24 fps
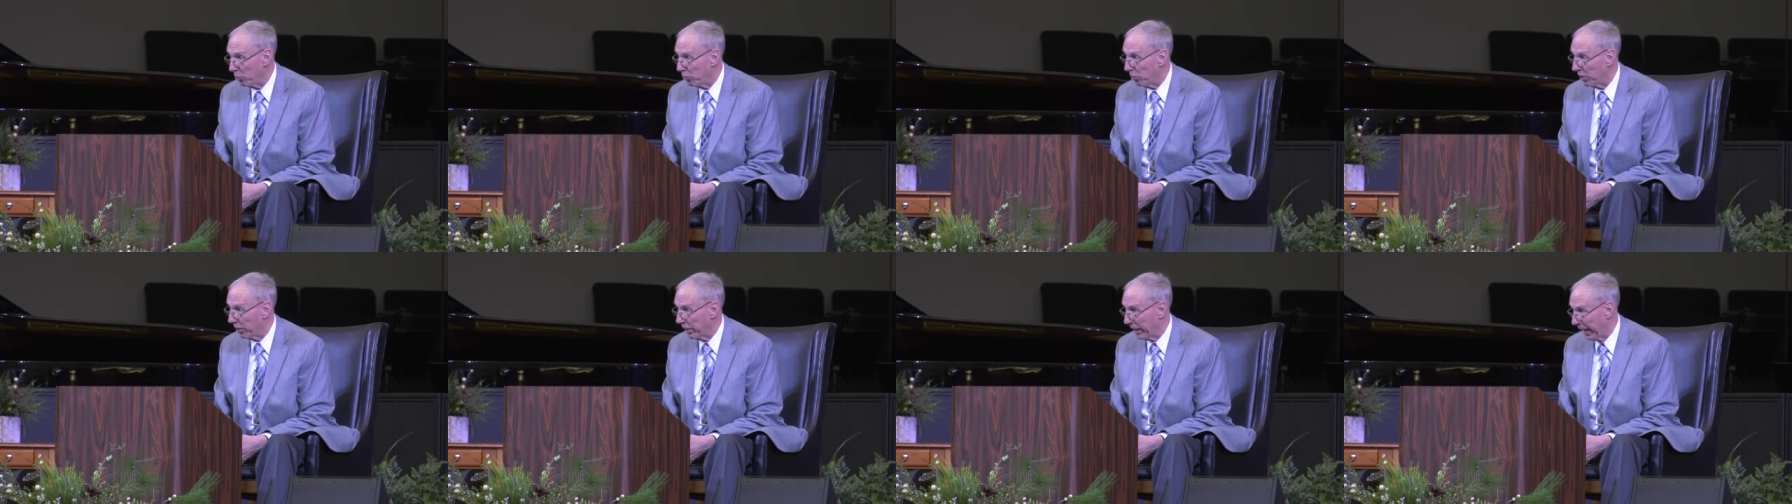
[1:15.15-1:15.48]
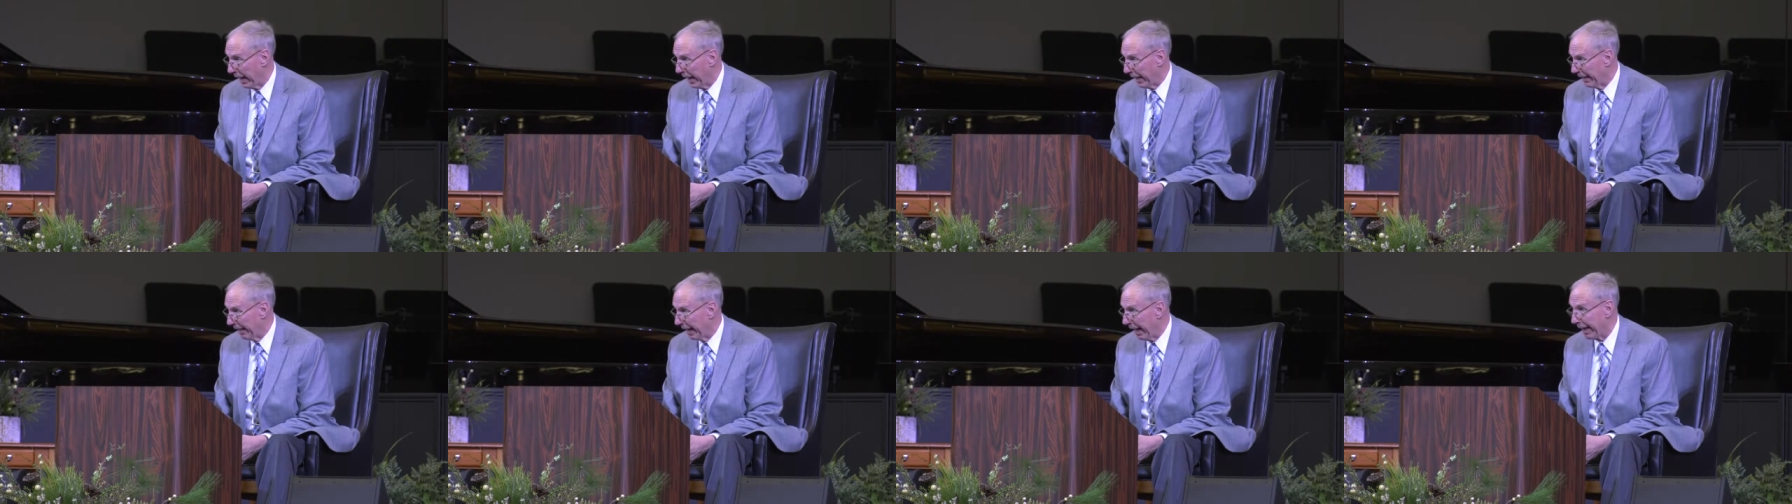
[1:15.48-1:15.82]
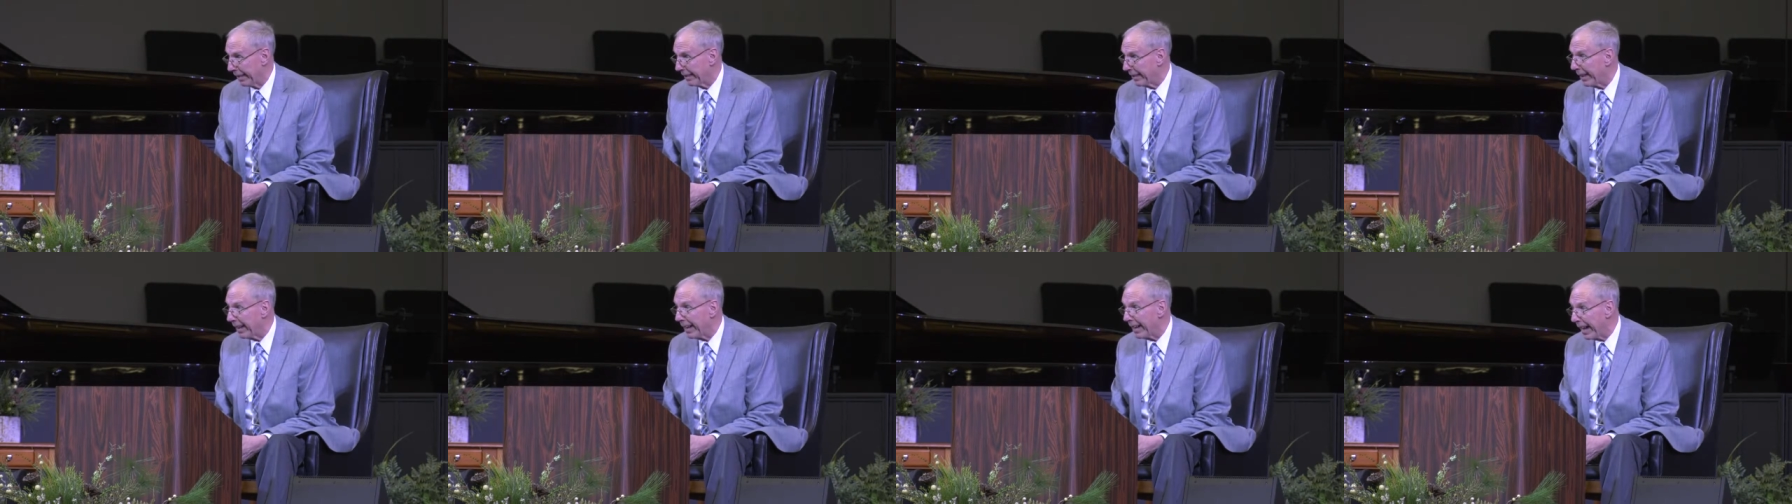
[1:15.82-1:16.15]
today,
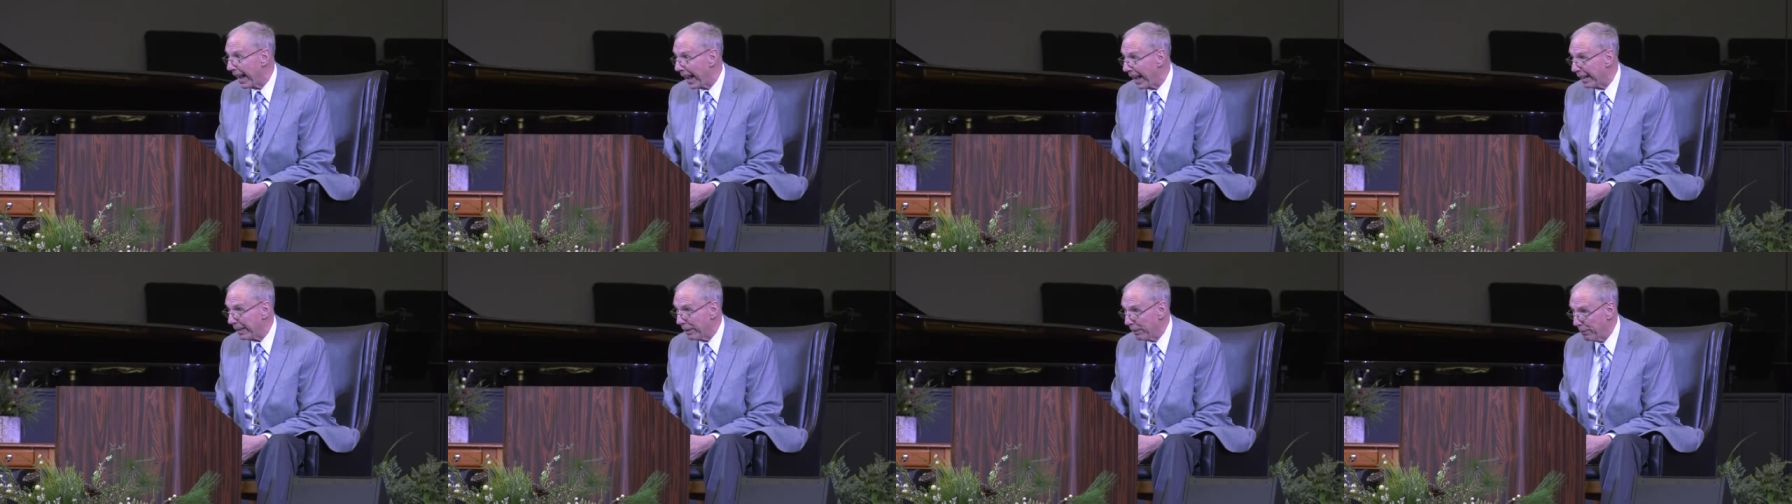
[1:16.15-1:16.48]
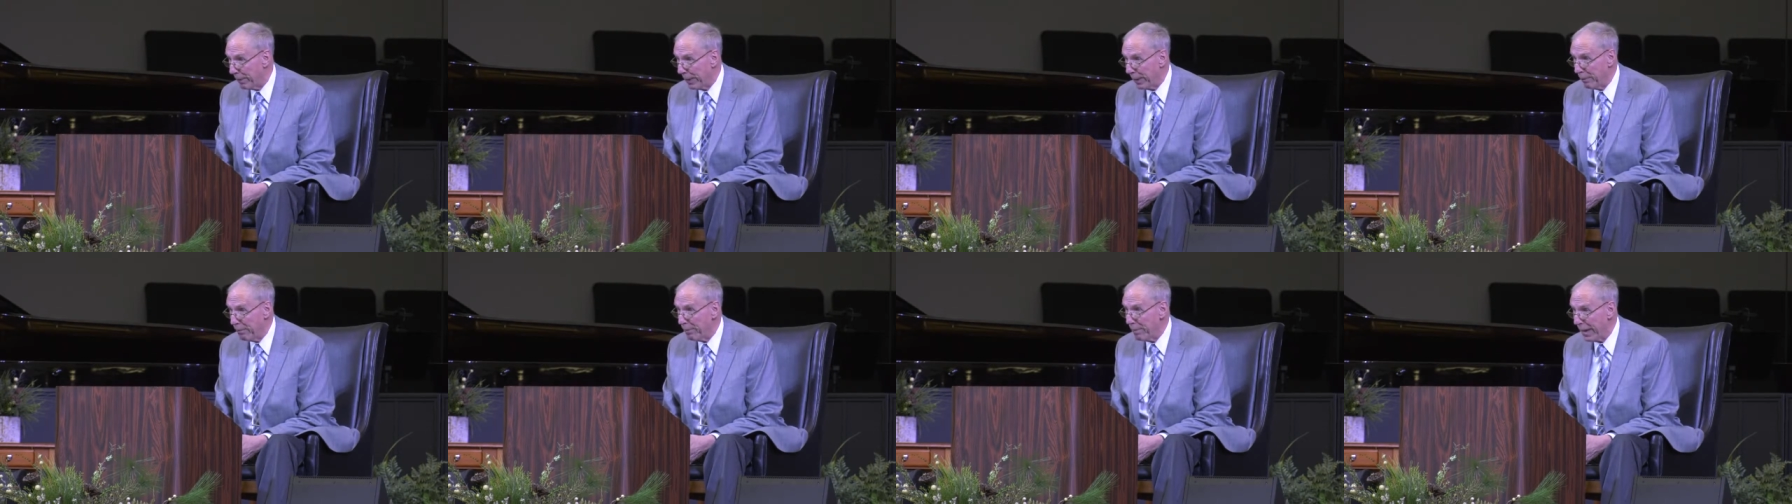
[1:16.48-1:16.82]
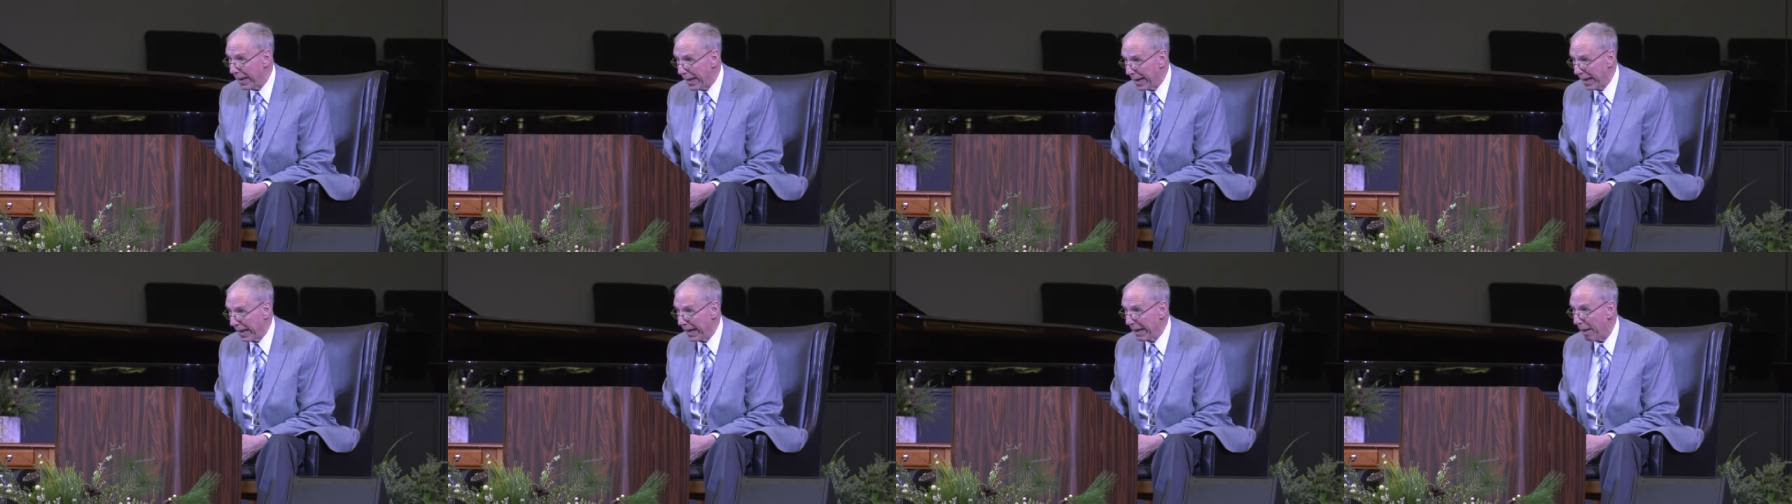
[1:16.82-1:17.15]
not that it had to be
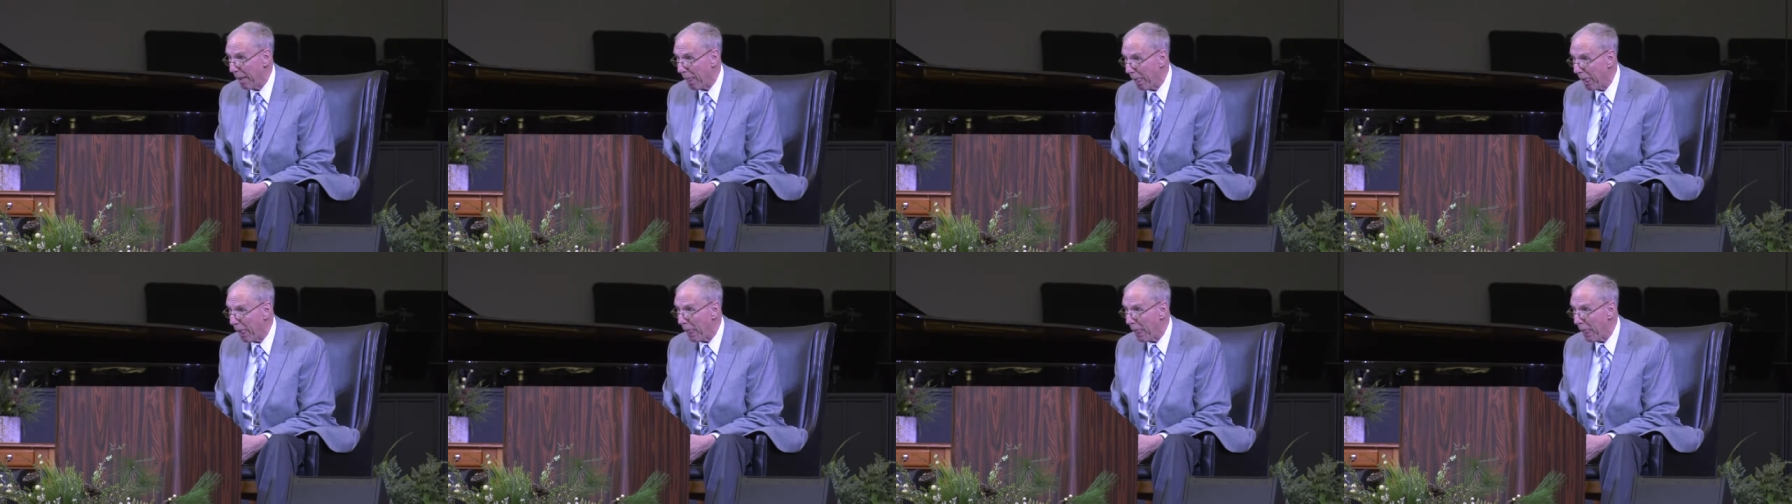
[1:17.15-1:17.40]
me,